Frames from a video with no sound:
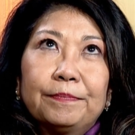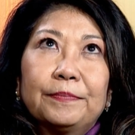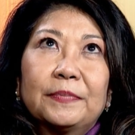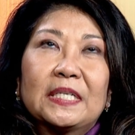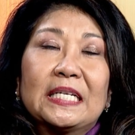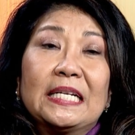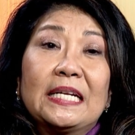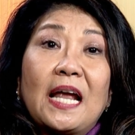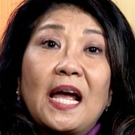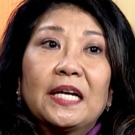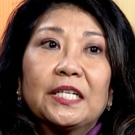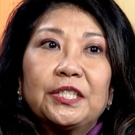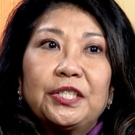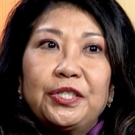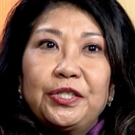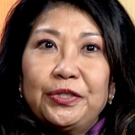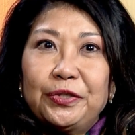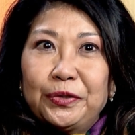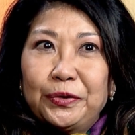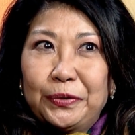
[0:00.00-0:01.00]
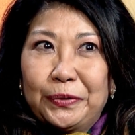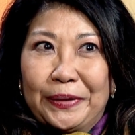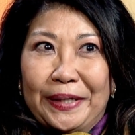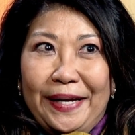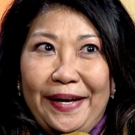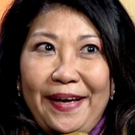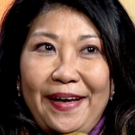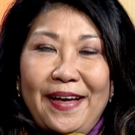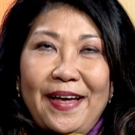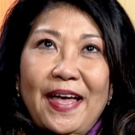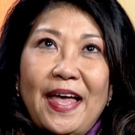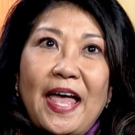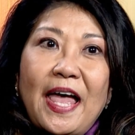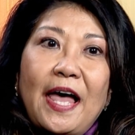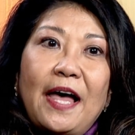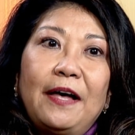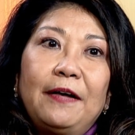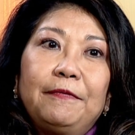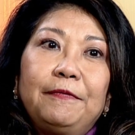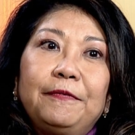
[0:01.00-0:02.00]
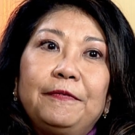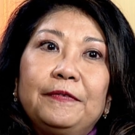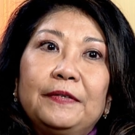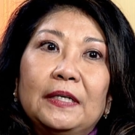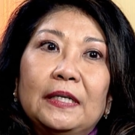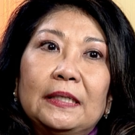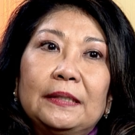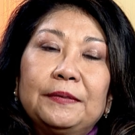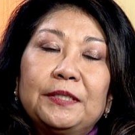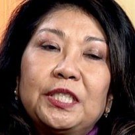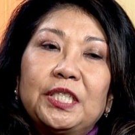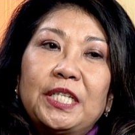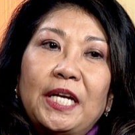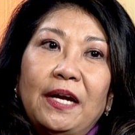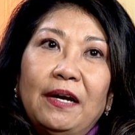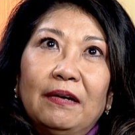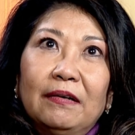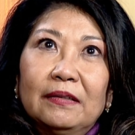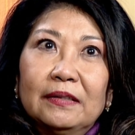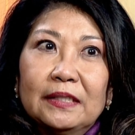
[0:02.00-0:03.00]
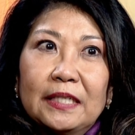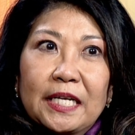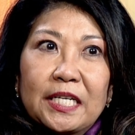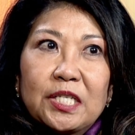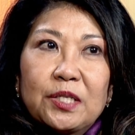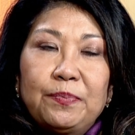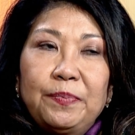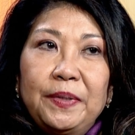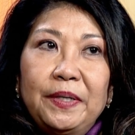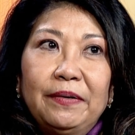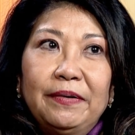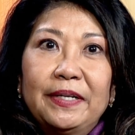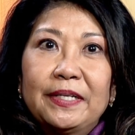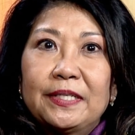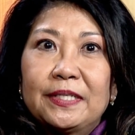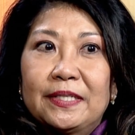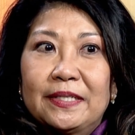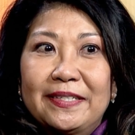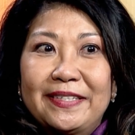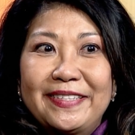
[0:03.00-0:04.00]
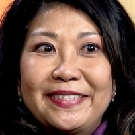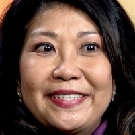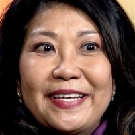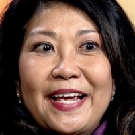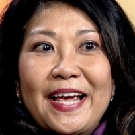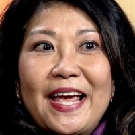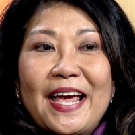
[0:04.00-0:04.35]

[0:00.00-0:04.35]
connect to, have shared experiences,